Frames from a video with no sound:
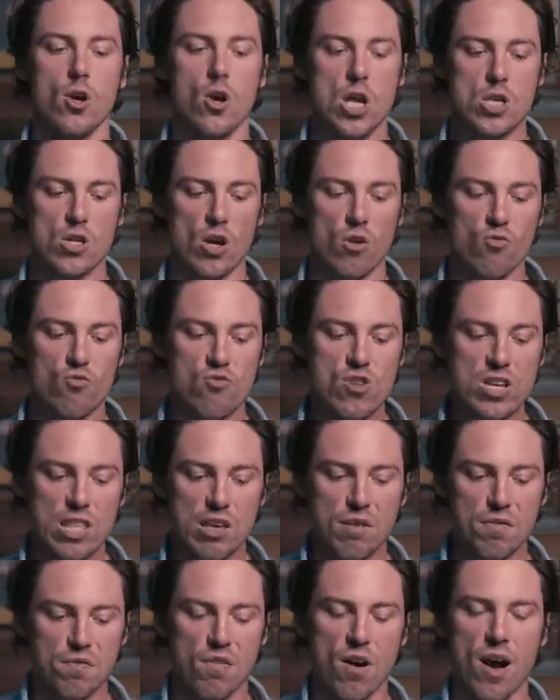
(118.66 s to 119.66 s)
So I
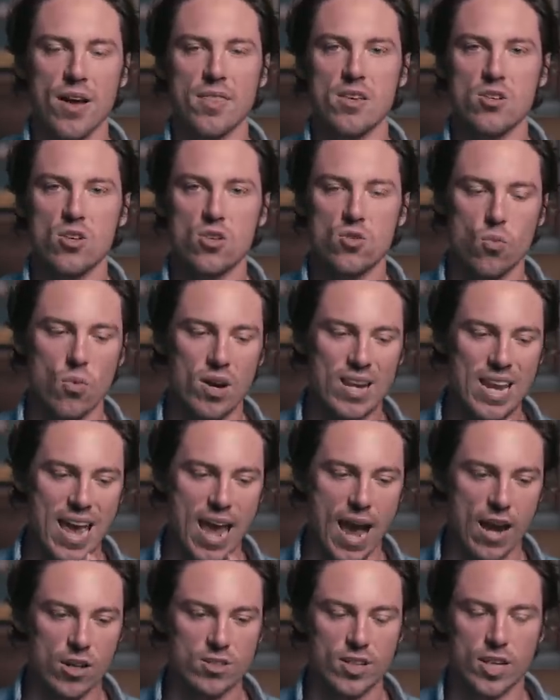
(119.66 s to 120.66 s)
really find this is when
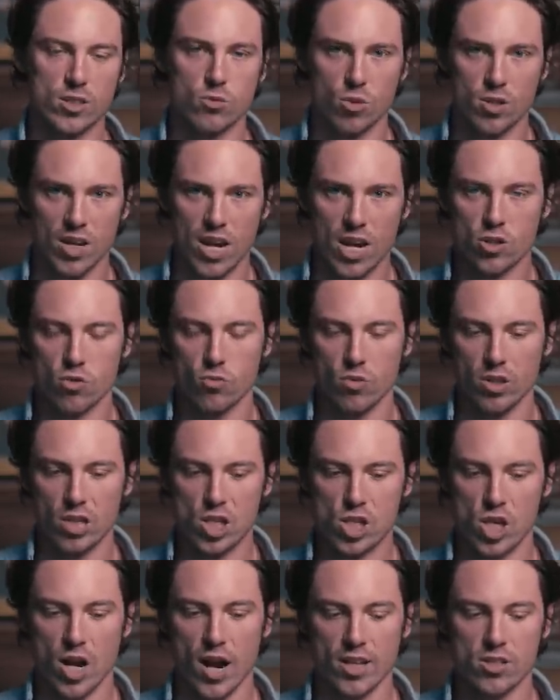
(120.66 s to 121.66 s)
exercise rotation really
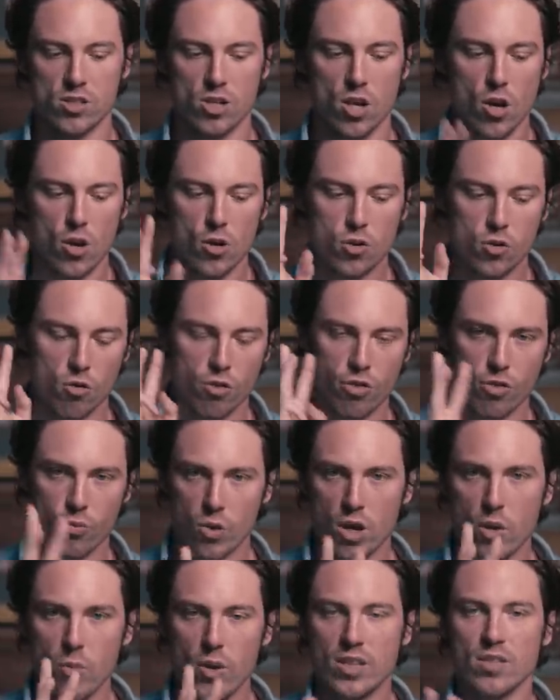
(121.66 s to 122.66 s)
shines. Do
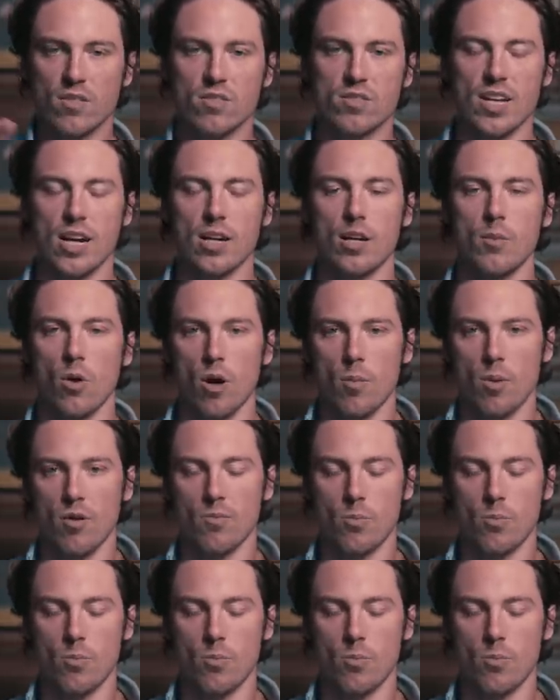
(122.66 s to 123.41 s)
3 weeks of standing barbell